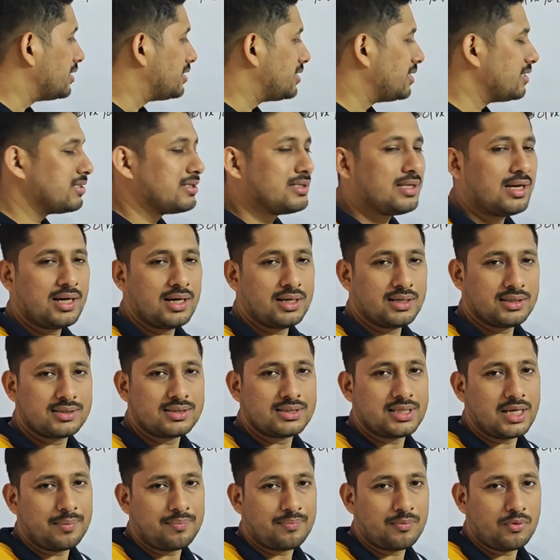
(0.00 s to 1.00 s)
this is the
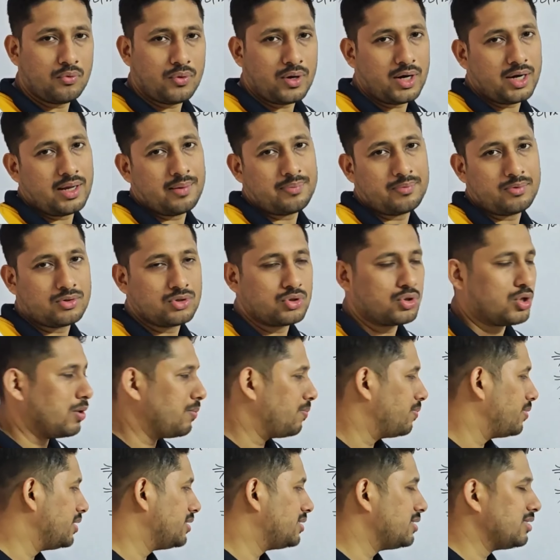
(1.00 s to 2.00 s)
step where you have to
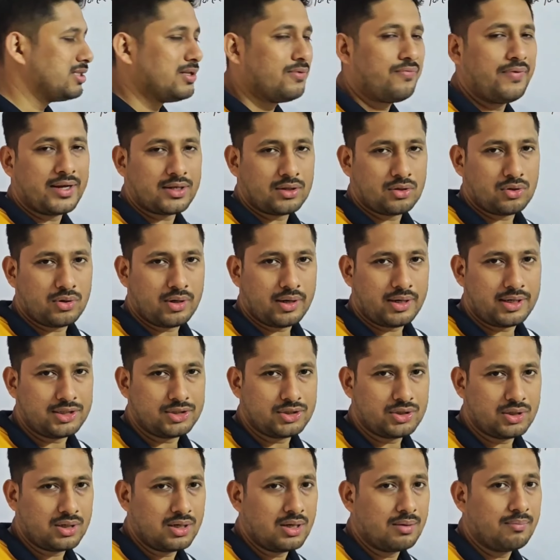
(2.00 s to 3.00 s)
stop. This is the
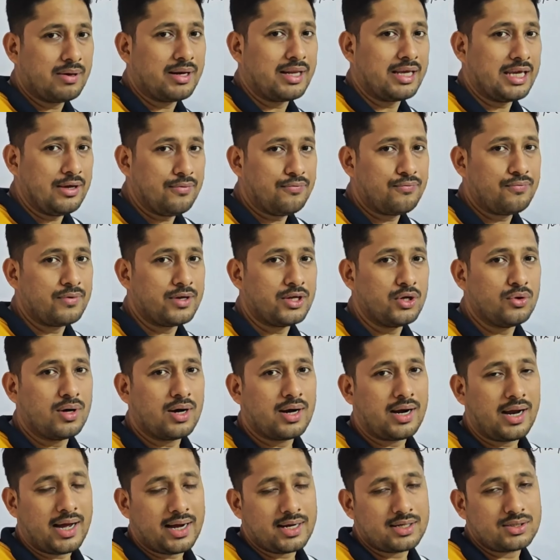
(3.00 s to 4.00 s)
factorization. But if you
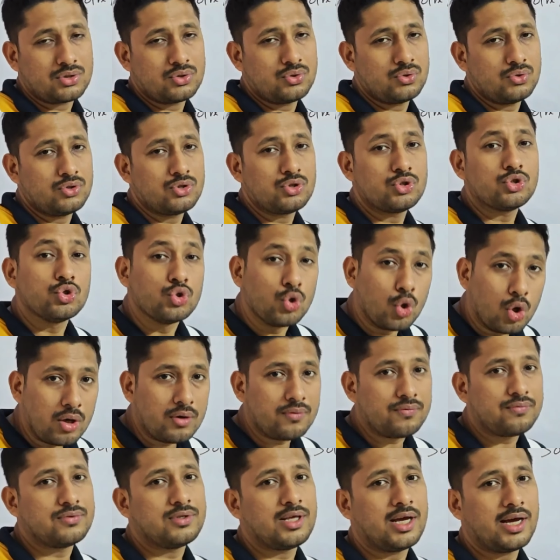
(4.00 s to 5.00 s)
are asked to
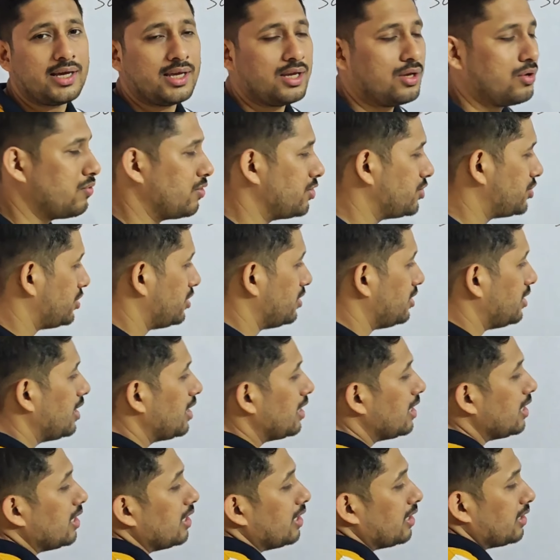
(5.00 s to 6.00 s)
solve the
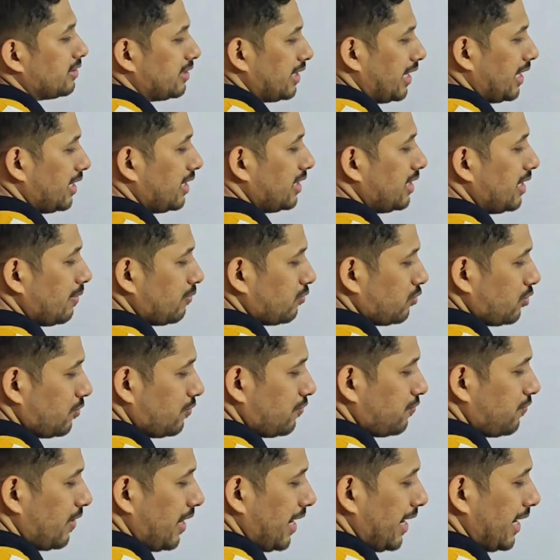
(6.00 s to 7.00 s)
equation, then you have to
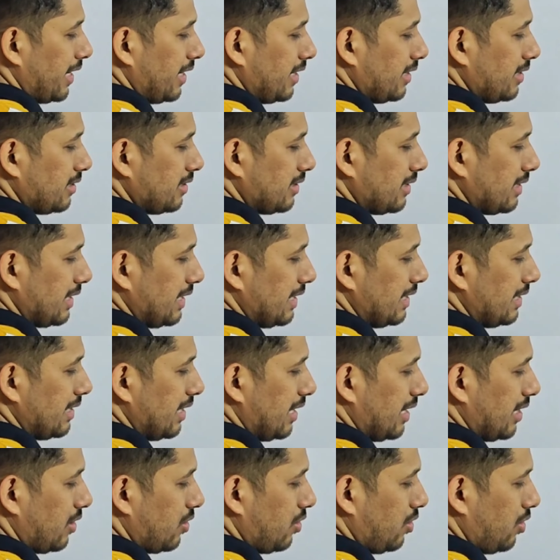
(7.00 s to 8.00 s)
find
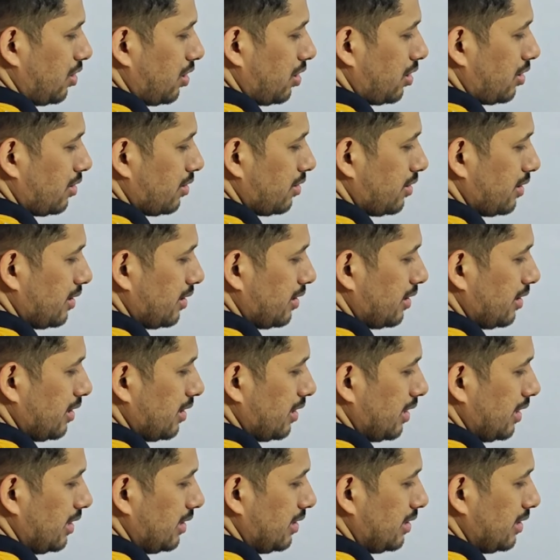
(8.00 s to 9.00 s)
either or.
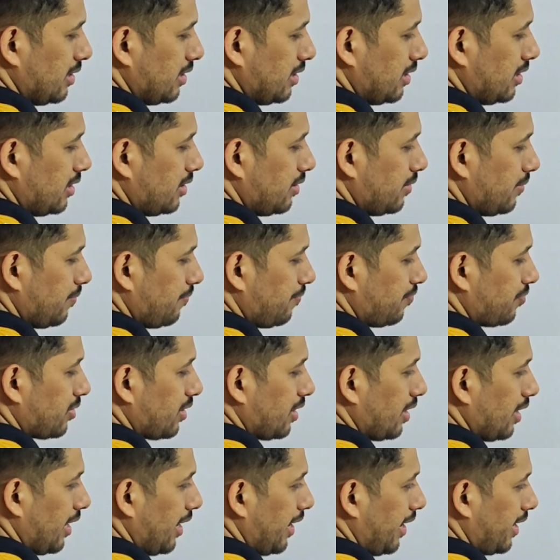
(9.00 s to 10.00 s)
Either
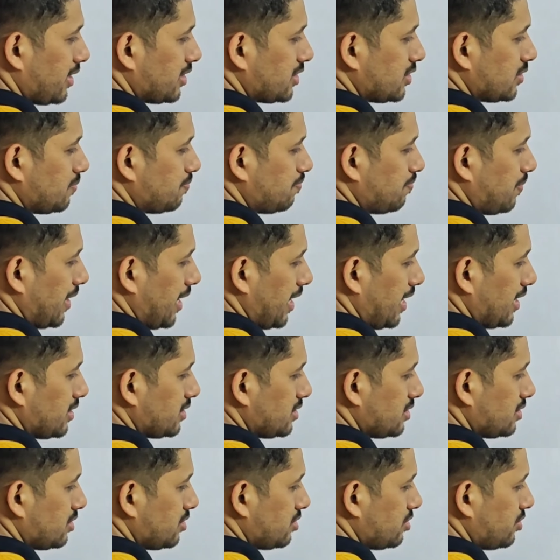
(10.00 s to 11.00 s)
x
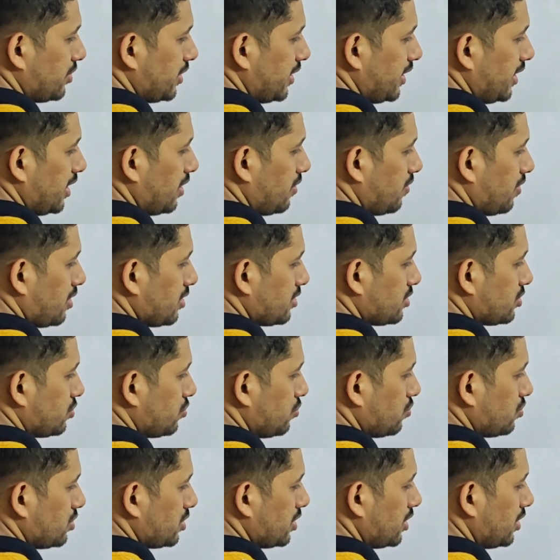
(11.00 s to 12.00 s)
plus 3 equals
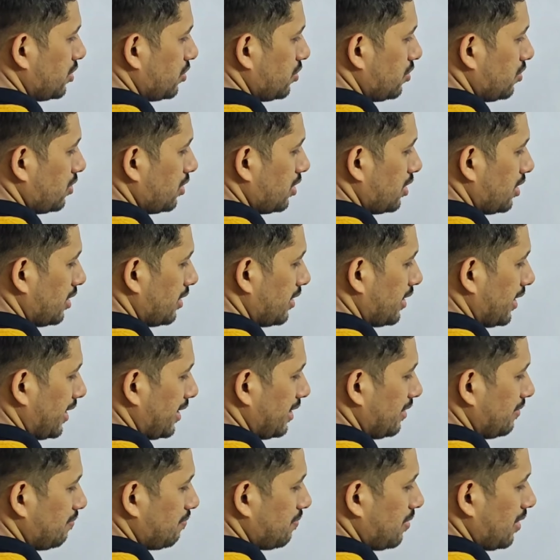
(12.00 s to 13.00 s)
to 0,
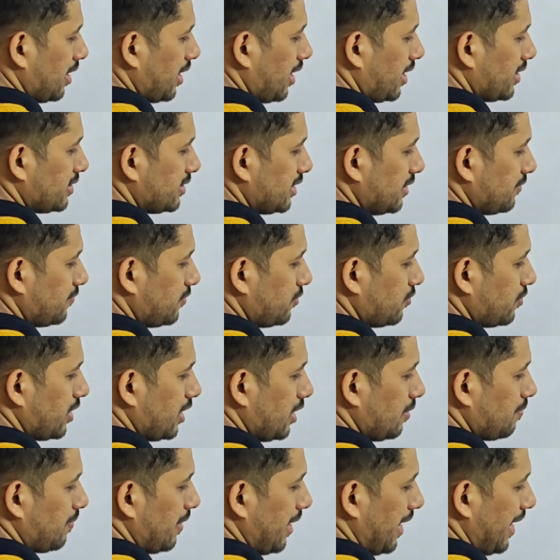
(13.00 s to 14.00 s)
that implies if you
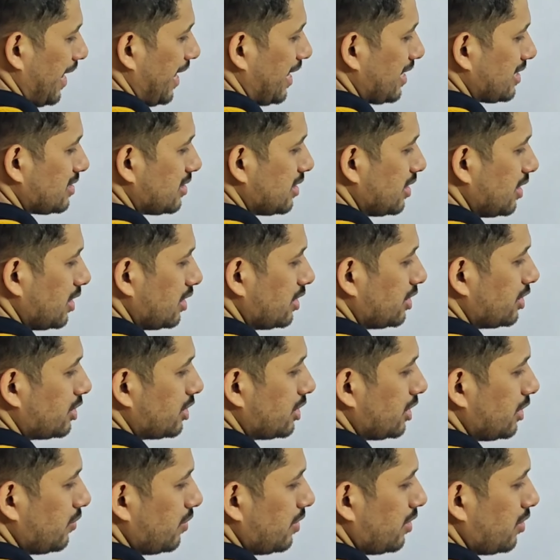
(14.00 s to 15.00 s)
keep x,
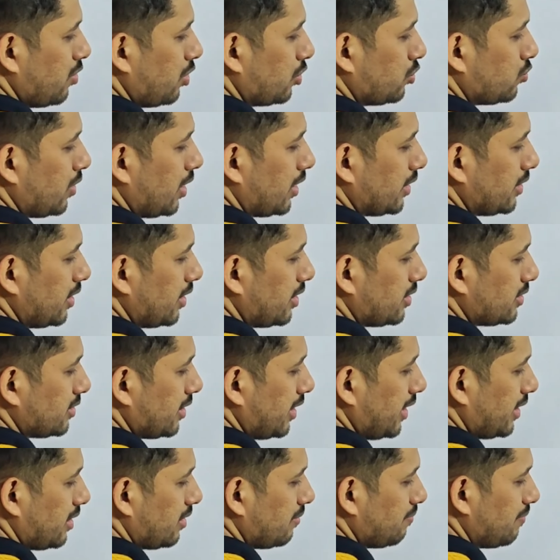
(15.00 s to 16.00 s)
3 will go to other
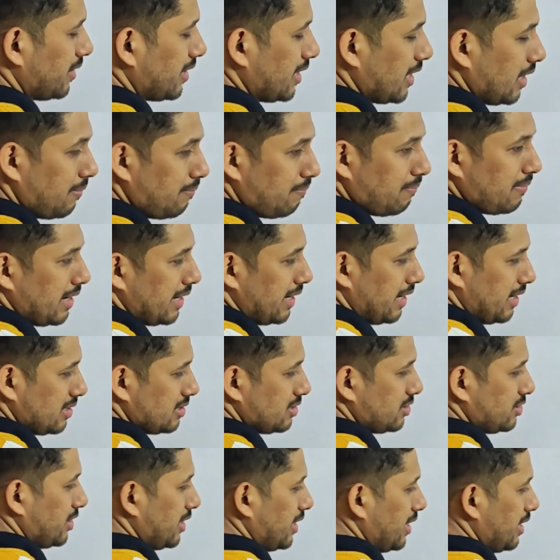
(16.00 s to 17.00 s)
side, become
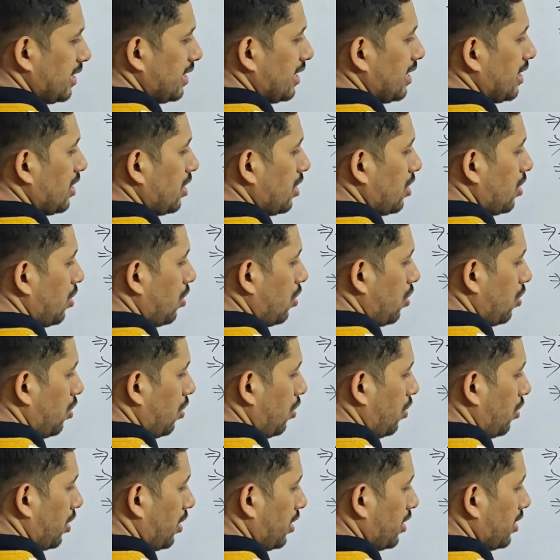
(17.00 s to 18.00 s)
minus 3.
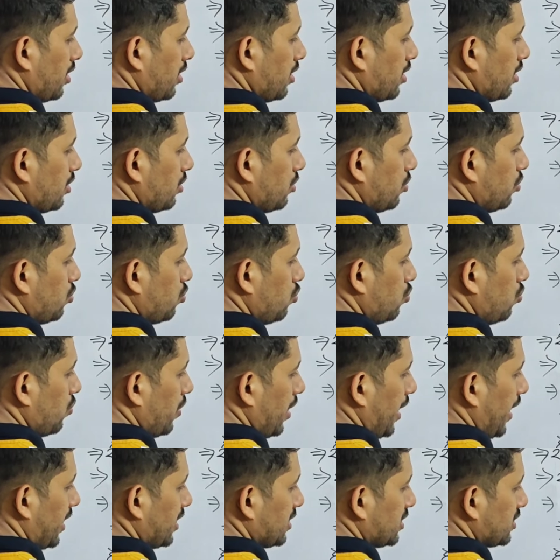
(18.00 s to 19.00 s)
Or
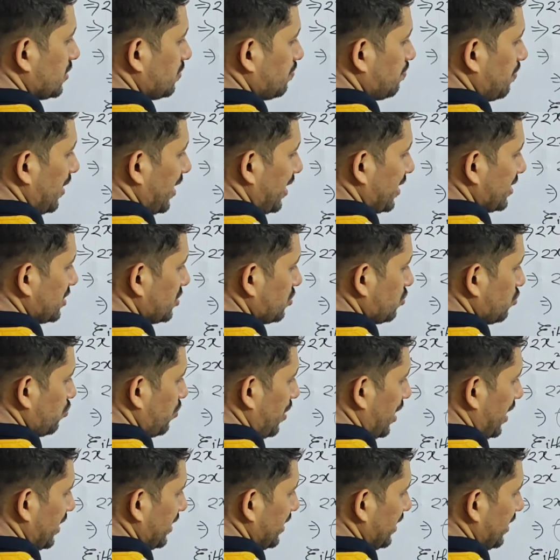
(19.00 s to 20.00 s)
2x plus
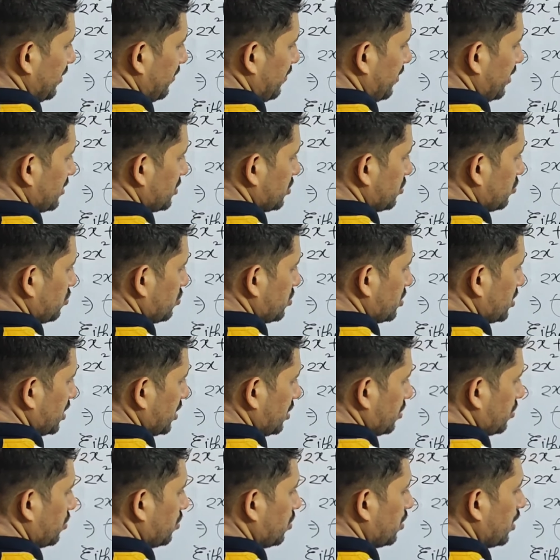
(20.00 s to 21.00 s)
1 equals to
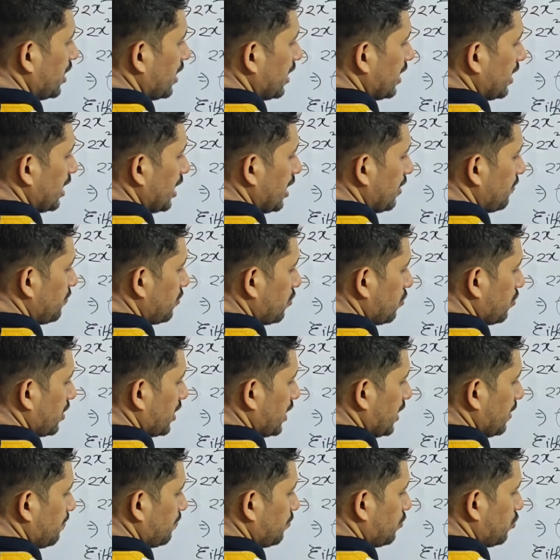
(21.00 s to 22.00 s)
0, if you
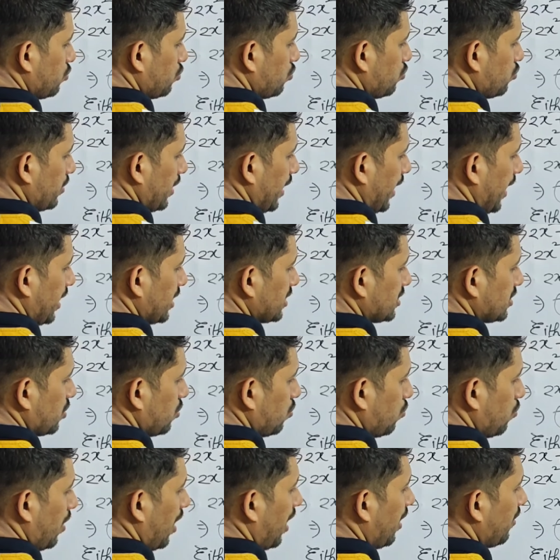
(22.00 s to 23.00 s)
keep
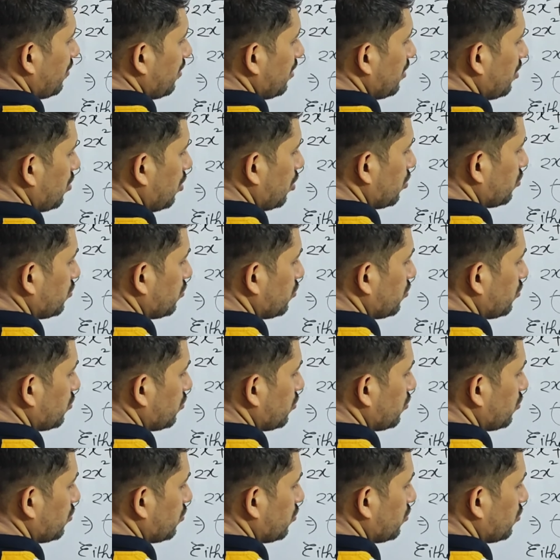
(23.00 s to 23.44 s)
2x, 1